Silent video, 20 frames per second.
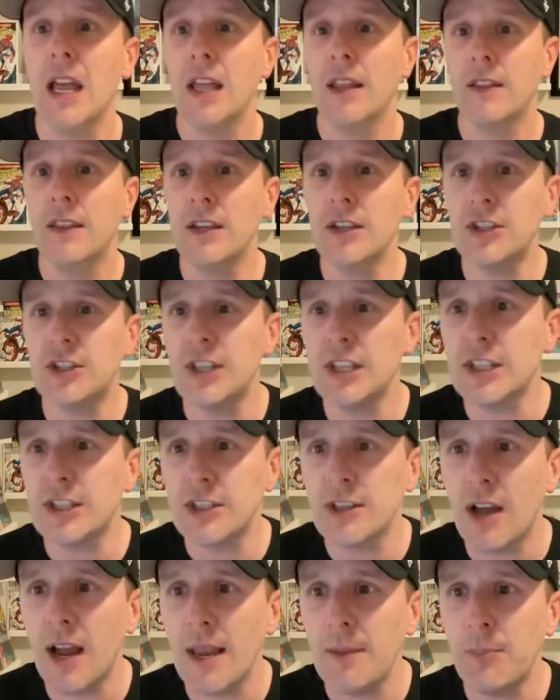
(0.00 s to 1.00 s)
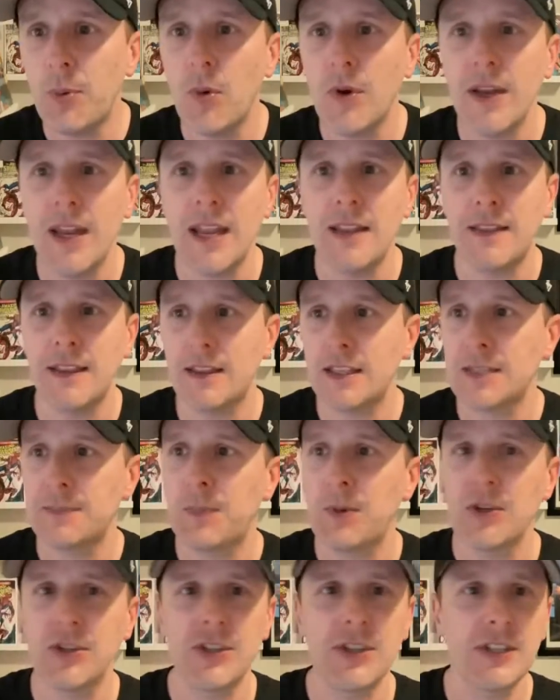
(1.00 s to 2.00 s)
This this 9.8 that this
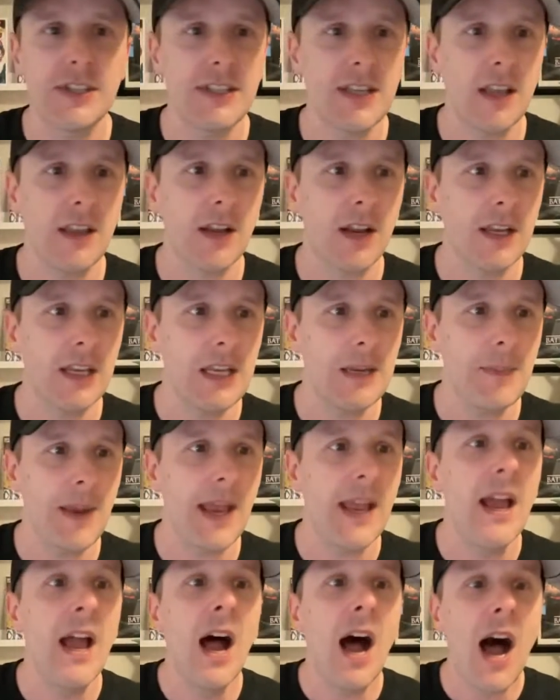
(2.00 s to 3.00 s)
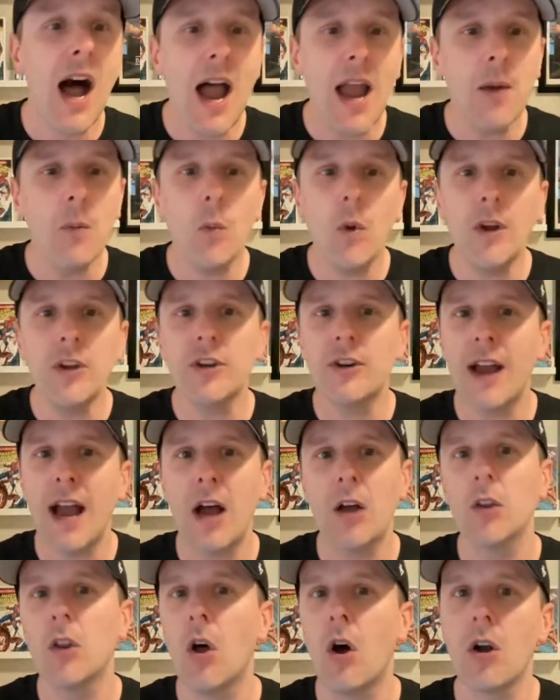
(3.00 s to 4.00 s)
person is selling on eBay, I wonder
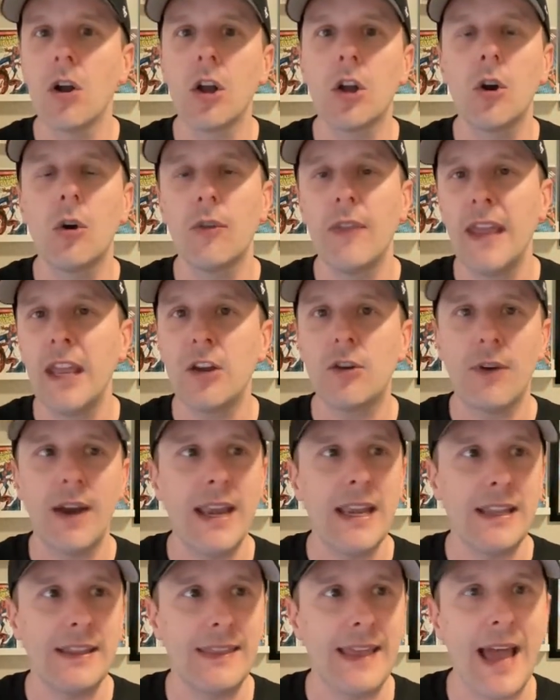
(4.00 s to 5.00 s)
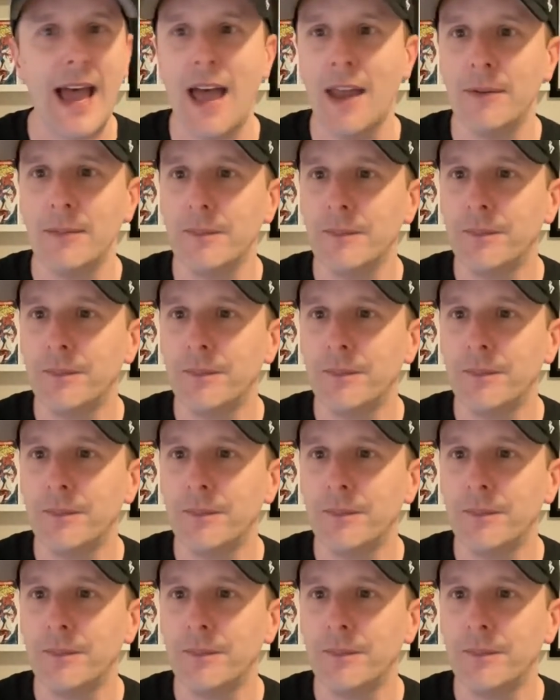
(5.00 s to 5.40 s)
how long ago they graded that.